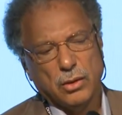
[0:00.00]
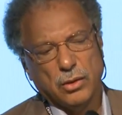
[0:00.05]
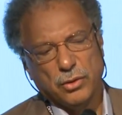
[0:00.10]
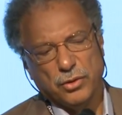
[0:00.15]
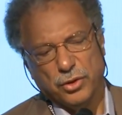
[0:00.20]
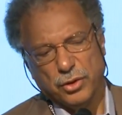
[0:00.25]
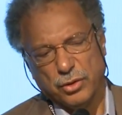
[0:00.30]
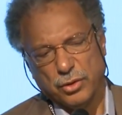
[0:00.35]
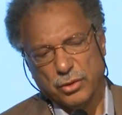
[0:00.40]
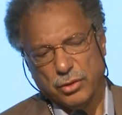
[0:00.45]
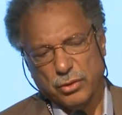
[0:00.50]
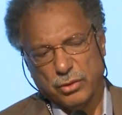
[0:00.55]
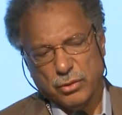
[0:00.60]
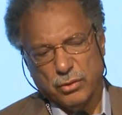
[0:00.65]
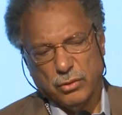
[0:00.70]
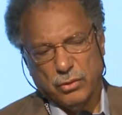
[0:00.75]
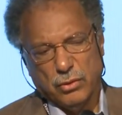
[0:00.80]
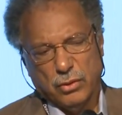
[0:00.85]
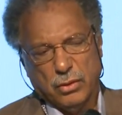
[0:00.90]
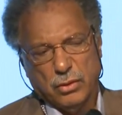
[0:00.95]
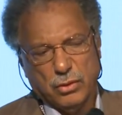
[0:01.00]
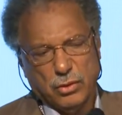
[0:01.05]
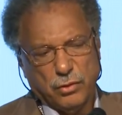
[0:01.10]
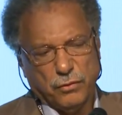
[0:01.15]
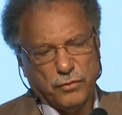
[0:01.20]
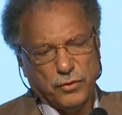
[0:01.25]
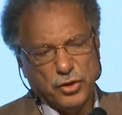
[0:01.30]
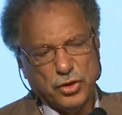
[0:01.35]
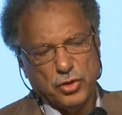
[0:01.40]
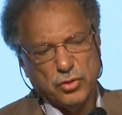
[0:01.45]
the
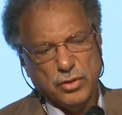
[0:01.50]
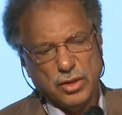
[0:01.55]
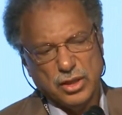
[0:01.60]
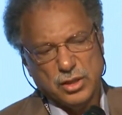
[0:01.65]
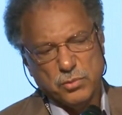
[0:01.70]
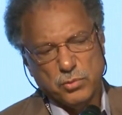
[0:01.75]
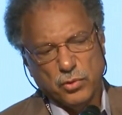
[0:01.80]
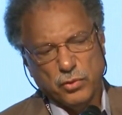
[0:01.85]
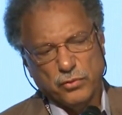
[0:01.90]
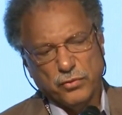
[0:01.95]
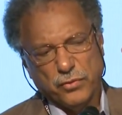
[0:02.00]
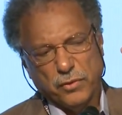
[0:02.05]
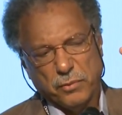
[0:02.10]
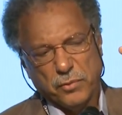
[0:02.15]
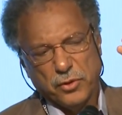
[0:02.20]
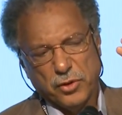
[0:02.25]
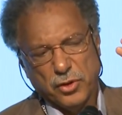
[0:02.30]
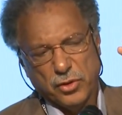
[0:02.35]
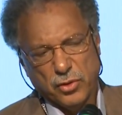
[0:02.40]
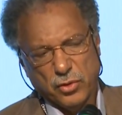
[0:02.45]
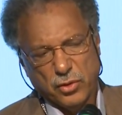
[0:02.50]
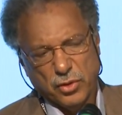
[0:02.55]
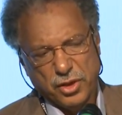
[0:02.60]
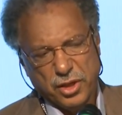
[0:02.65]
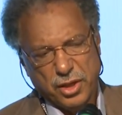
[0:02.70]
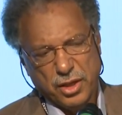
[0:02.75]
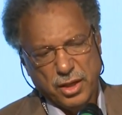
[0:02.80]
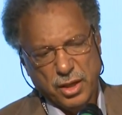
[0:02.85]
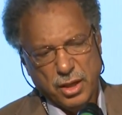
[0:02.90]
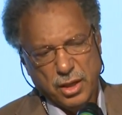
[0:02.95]
fisheries move from the north
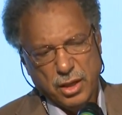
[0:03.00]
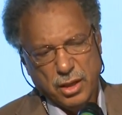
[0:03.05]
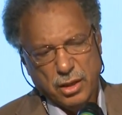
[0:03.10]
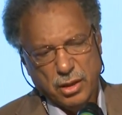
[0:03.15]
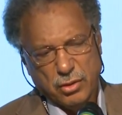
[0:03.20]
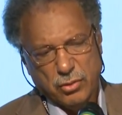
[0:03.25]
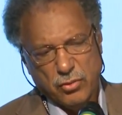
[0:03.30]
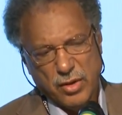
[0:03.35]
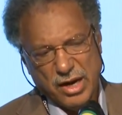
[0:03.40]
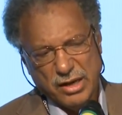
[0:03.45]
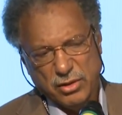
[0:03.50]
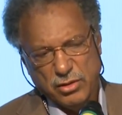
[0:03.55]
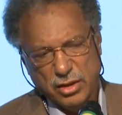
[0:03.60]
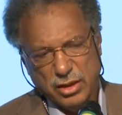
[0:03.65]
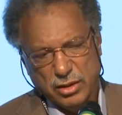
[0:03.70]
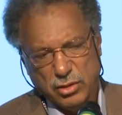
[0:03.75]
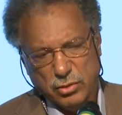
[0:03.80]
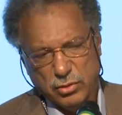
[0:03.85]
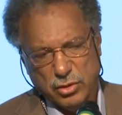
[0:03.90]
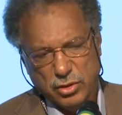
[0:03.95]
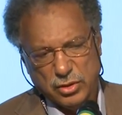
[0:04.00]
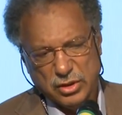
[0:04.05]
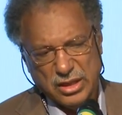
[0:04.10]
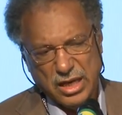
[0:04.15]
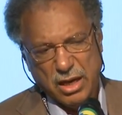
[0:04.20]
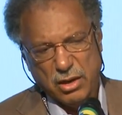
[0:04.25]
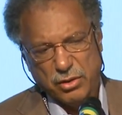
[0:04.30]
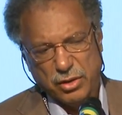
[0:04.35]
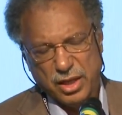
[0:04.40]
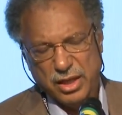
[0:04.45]
gradually to the
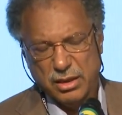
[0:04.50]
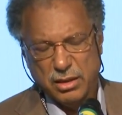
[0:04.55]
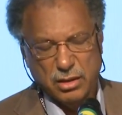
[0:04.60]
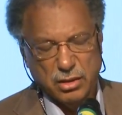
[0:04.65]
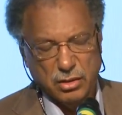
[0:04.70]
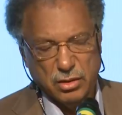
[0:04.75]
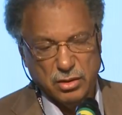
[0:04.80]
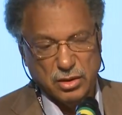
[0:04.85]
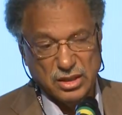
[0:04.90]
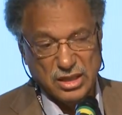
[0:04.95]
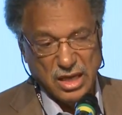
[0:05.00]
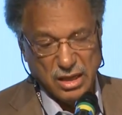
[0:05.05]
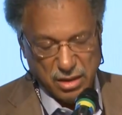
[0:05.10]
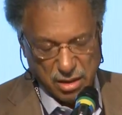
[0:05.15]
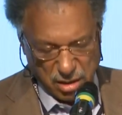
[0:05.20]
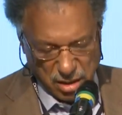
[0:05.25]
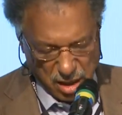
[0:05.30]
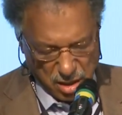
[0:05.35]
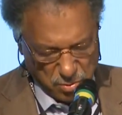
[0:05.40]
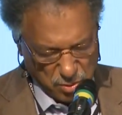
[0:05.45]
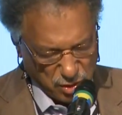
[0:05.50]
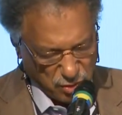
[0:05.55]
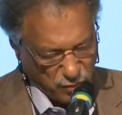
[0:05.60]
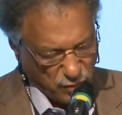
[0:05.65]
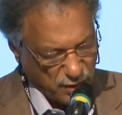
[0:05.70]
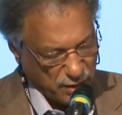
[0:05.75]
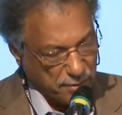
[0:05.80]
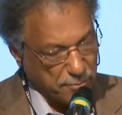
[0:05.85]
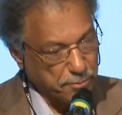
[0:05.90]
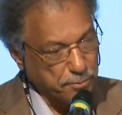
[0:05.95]
south and the southern hemisphere.